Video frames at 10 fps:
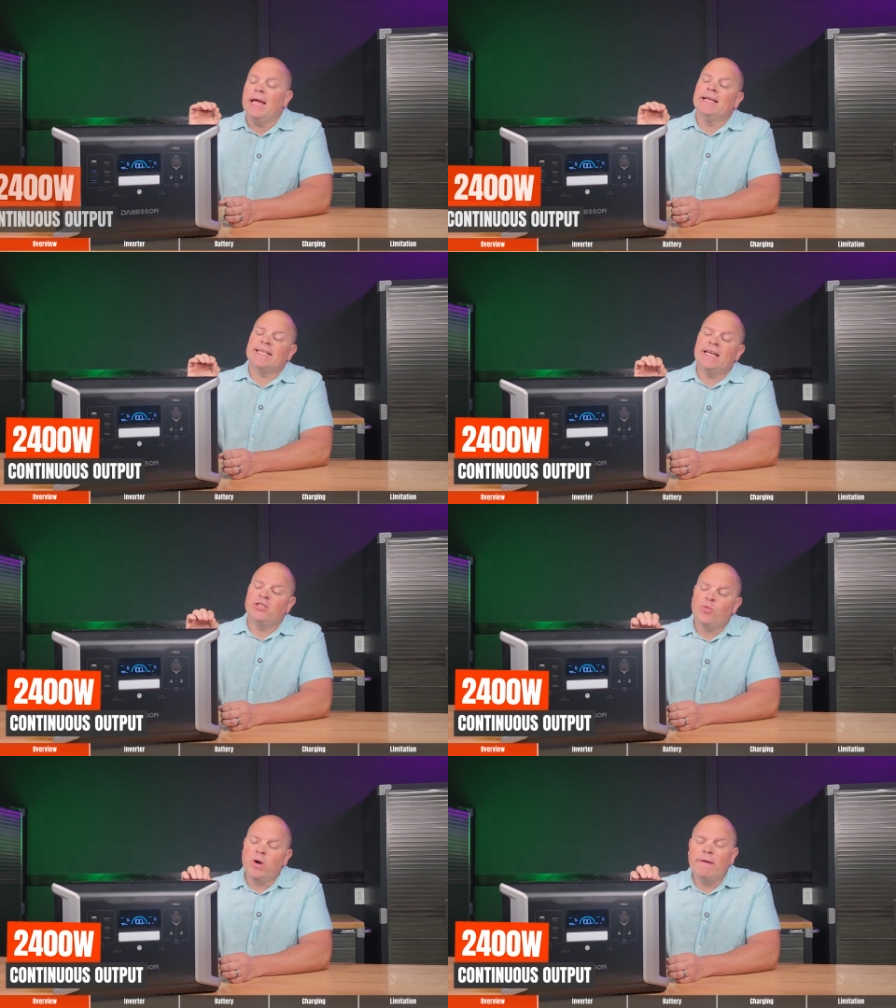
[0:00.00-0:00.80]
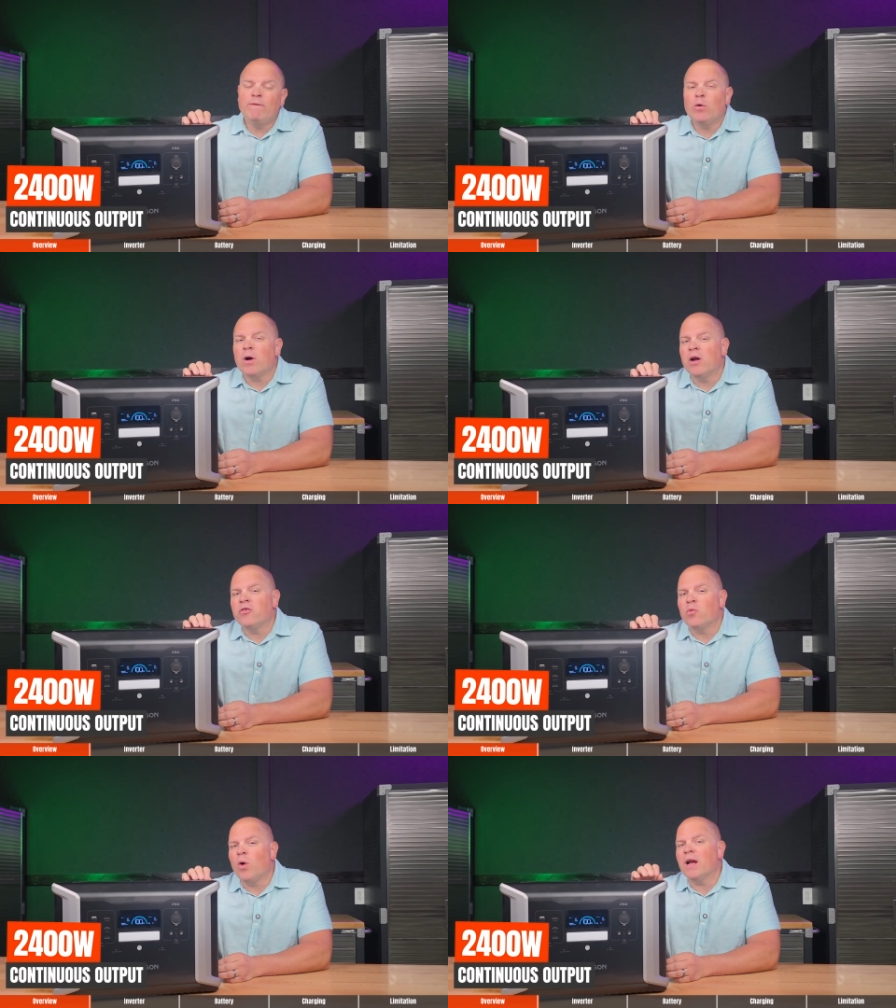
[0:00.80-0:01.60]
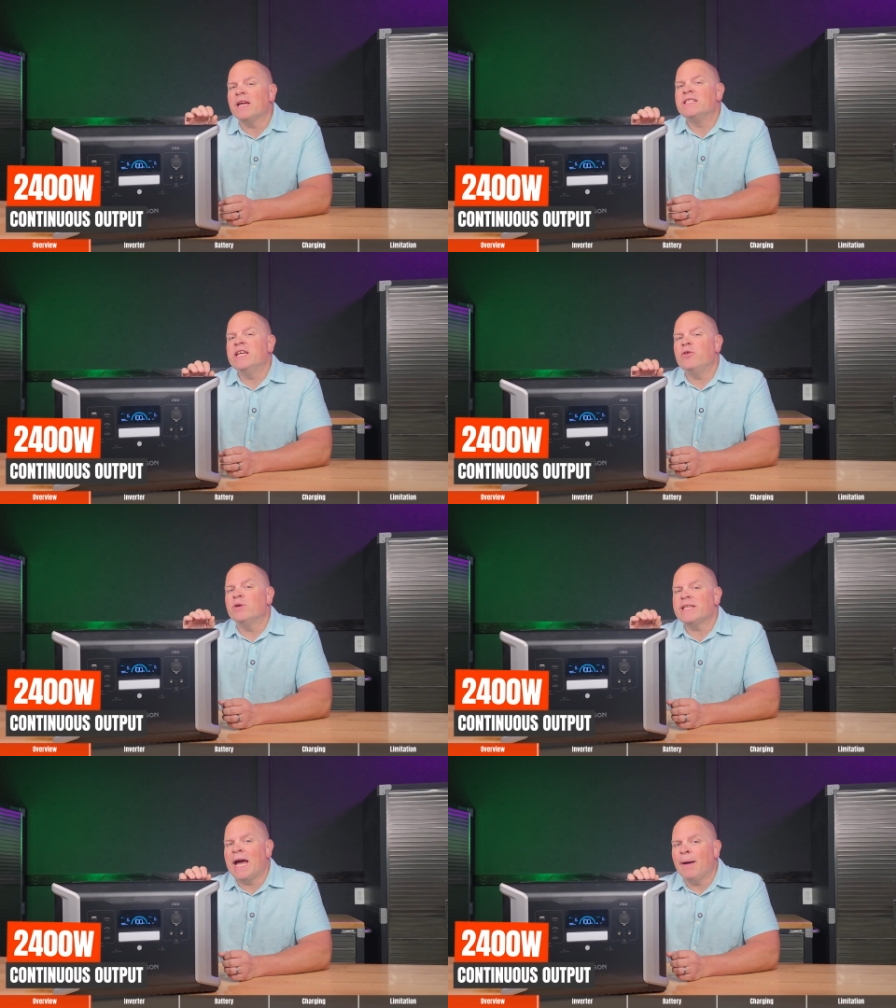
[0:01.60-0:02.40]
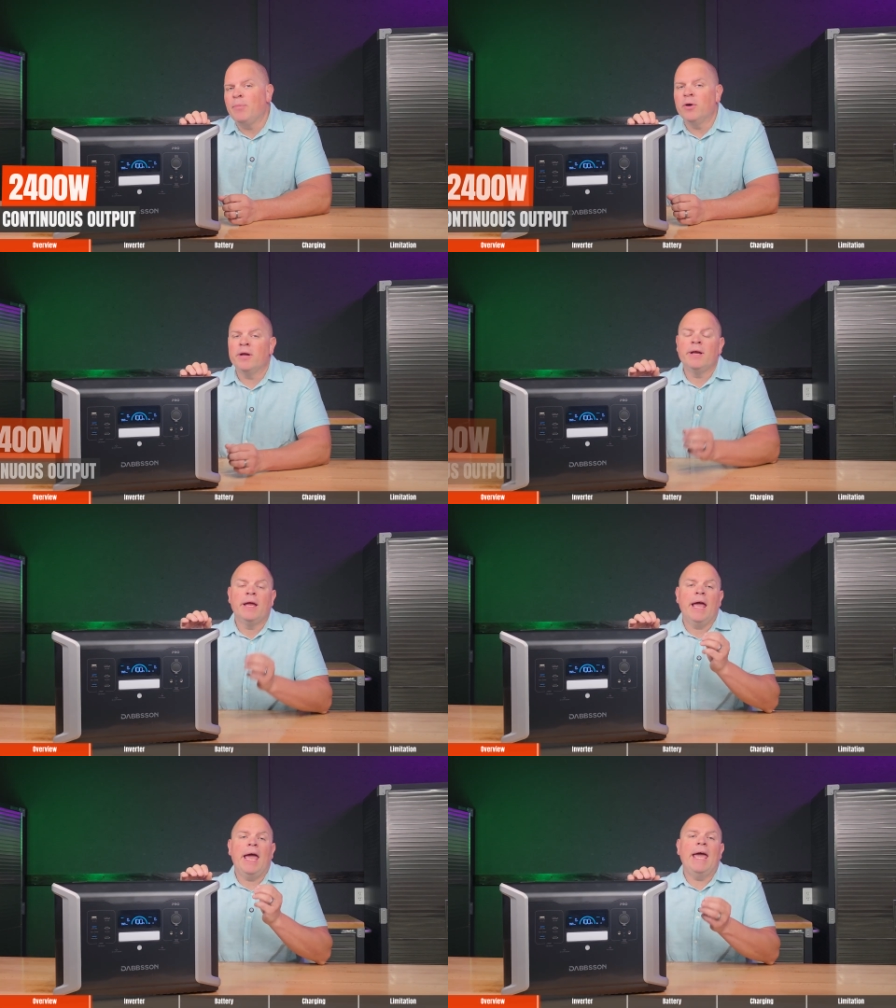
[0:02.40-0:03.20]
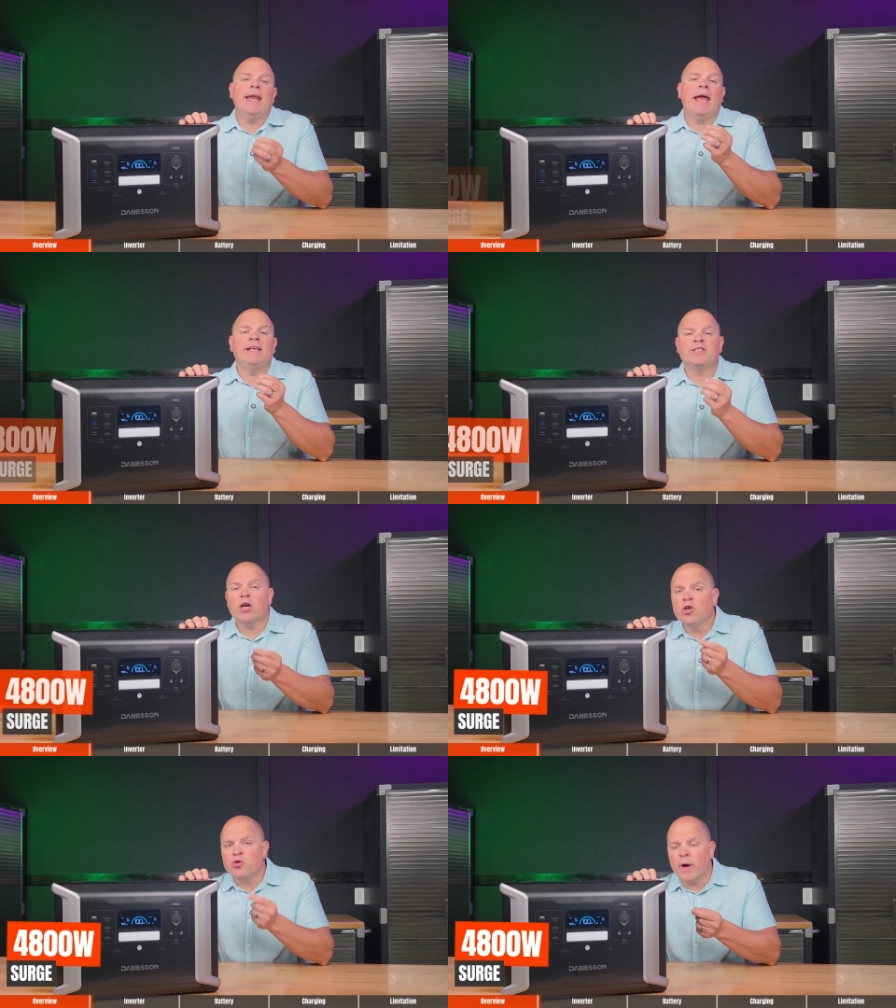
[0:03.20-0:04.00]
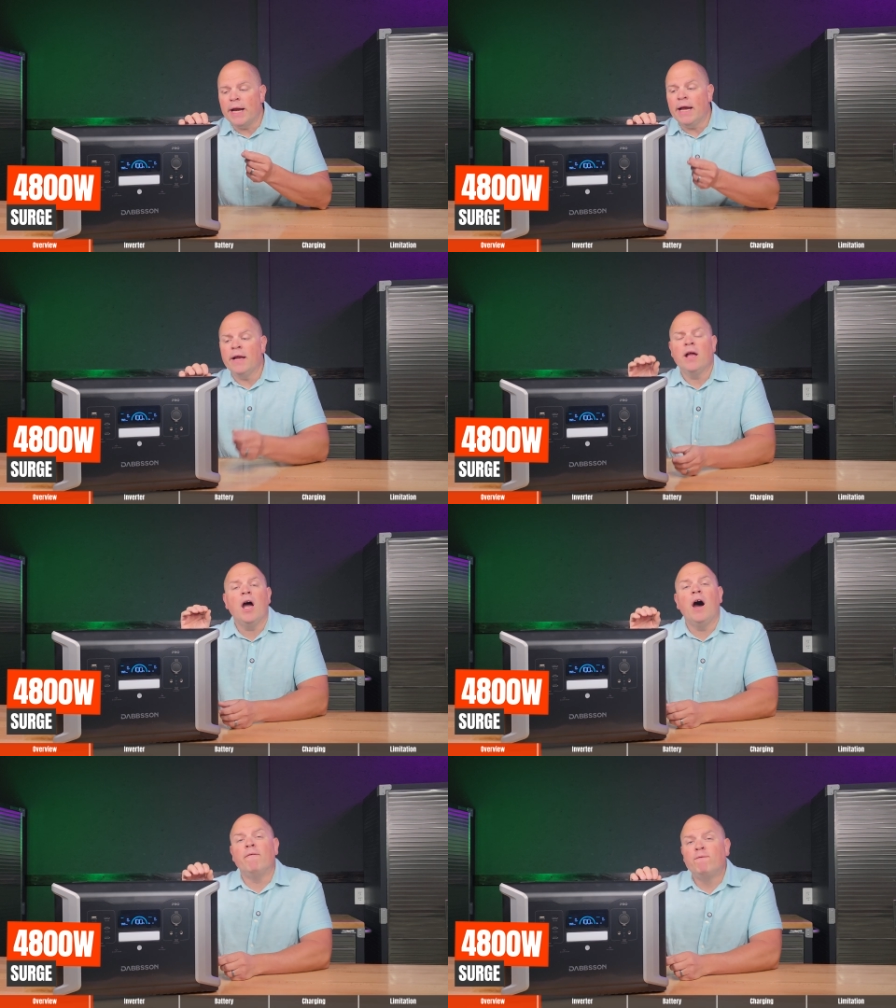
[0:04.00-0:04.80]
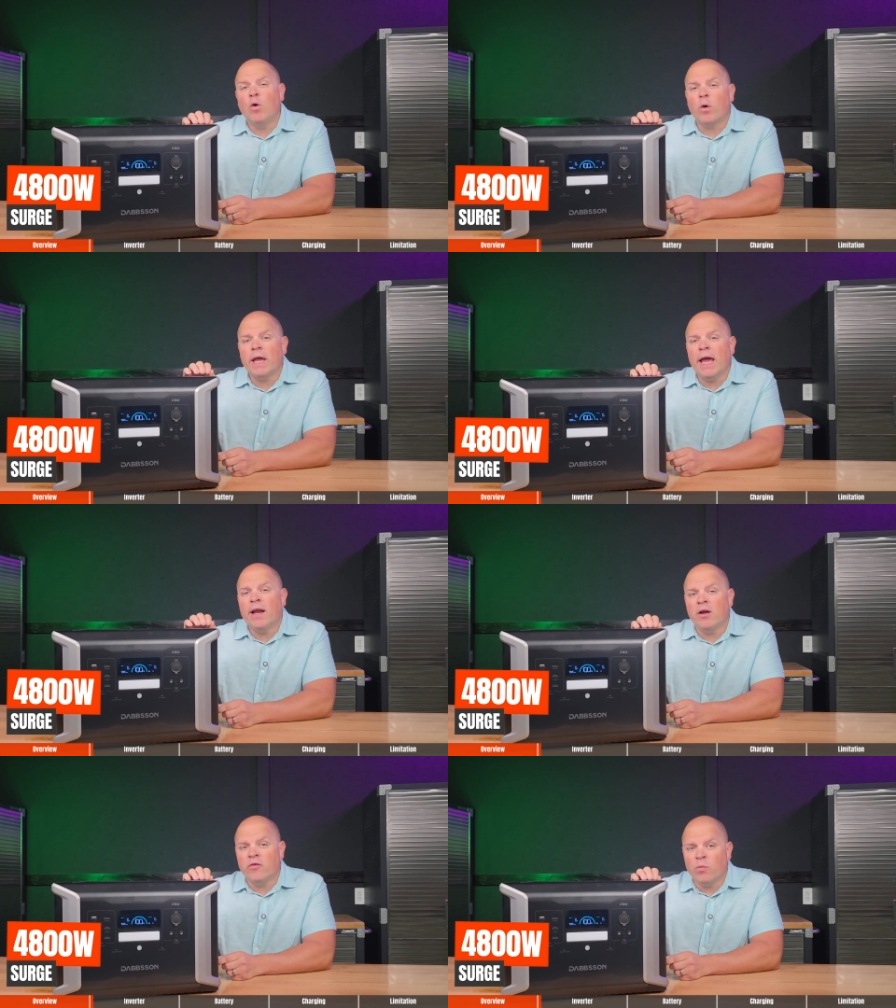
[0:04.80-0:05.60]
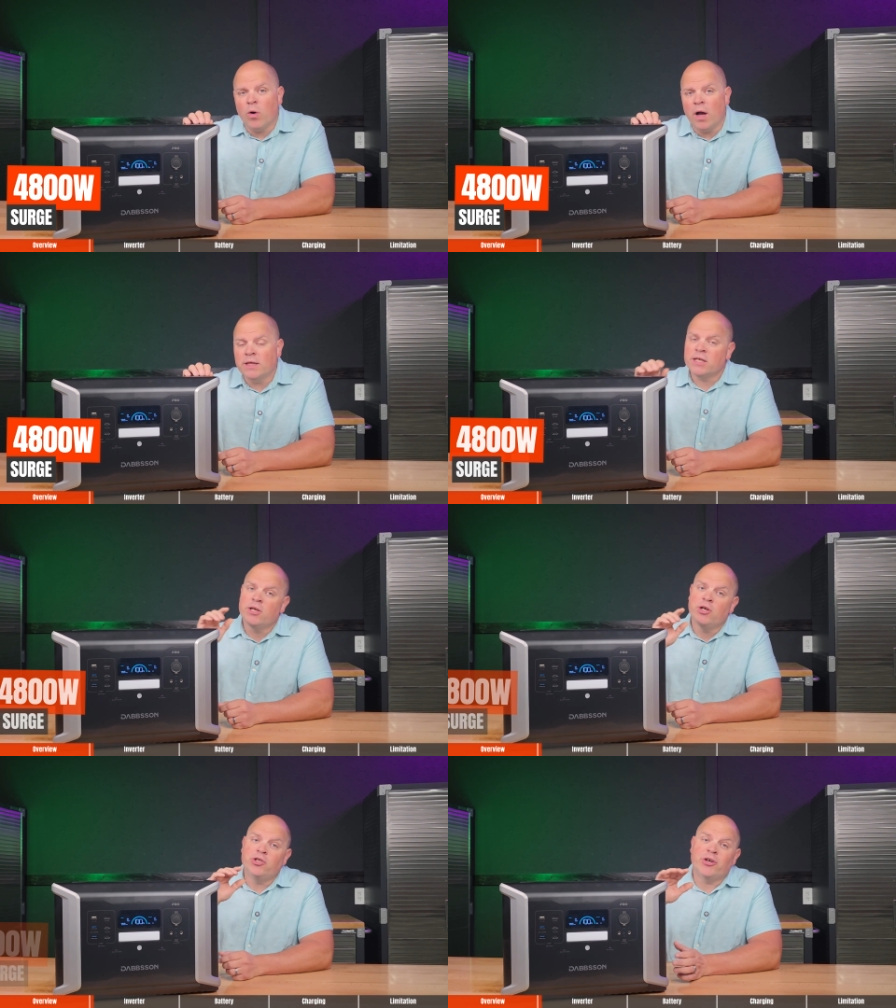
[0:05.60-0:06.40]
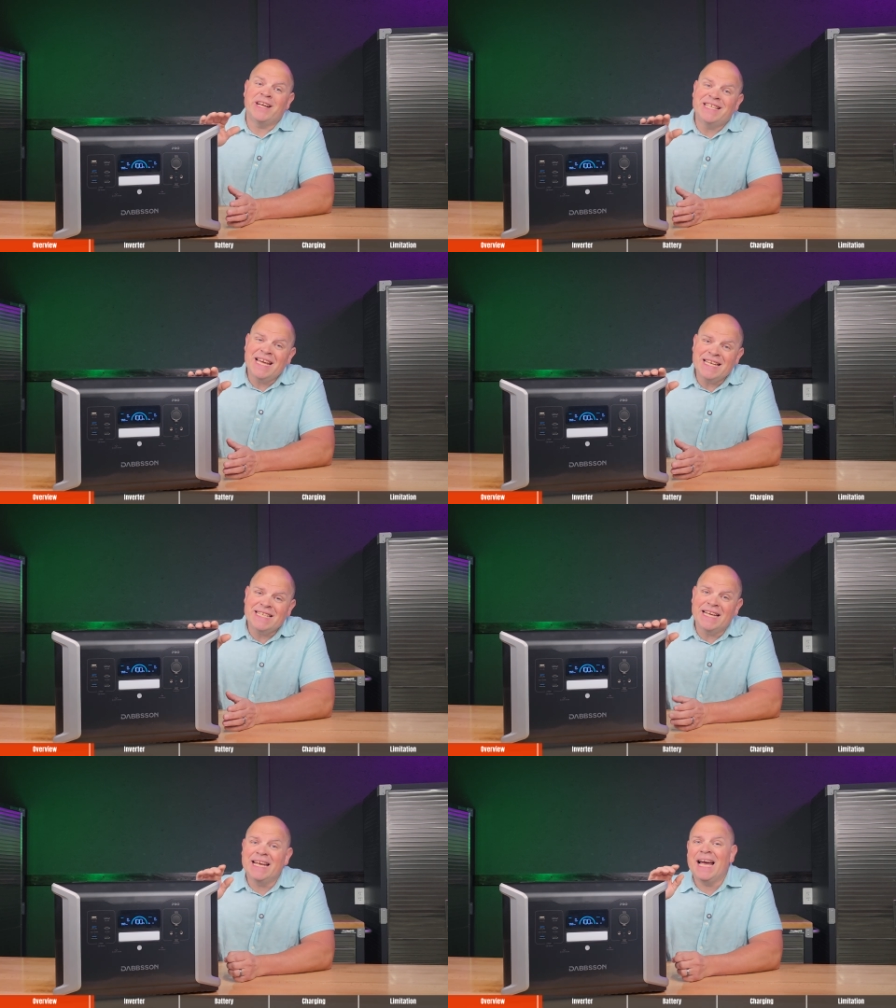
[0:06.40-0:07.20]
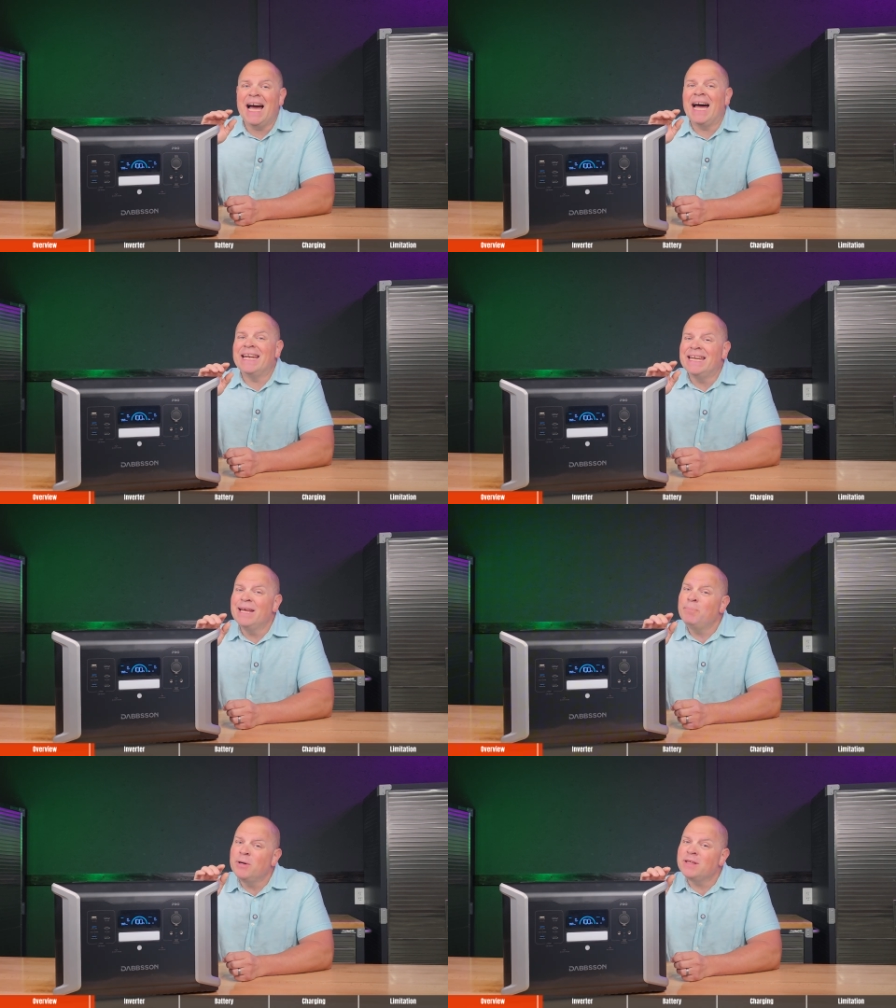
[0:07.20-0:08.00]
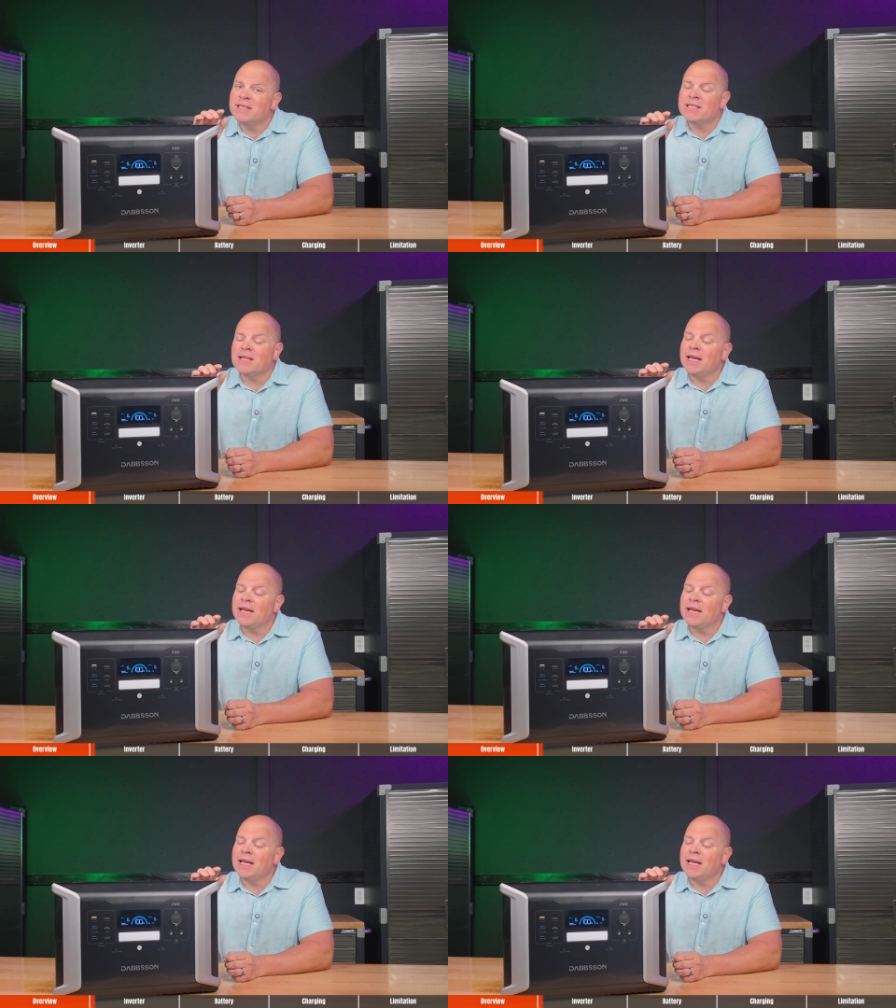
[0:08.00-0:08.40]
is a twenty-four hundred watt continuous output and a surge rating of forty-eight hundred watts. During testing, I did put this